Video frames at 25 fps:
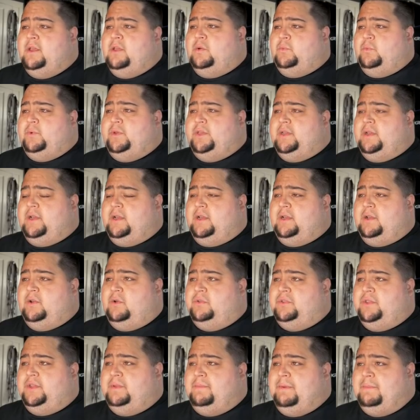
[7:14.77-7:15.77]
we
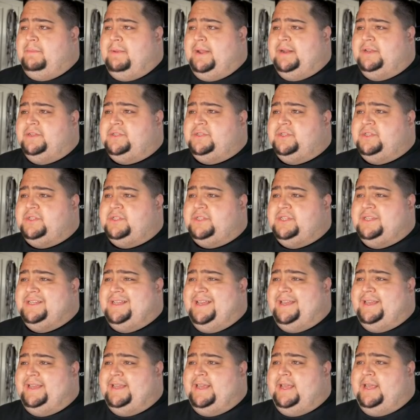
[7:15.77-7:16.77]
only managed to see
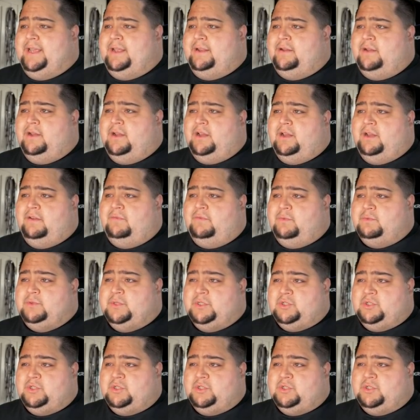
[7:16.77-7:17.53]
a gain of,